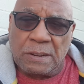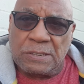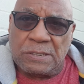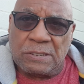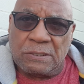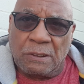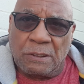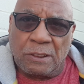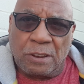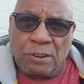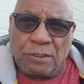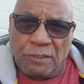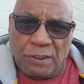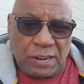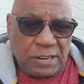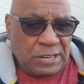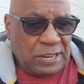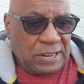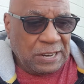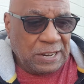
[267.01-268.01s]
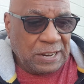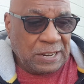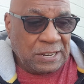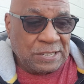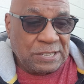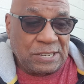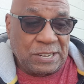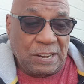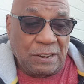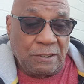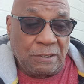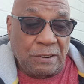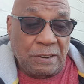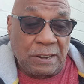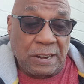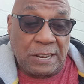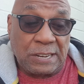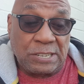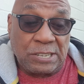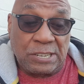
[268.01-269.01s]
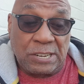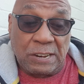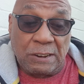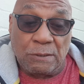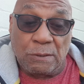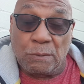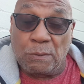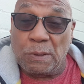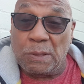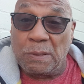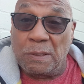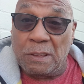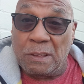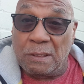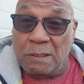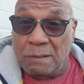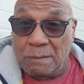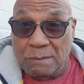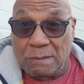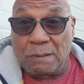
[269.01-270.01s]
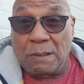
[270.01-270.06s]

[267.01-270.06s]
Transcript: It's got 3D interior and exterior with a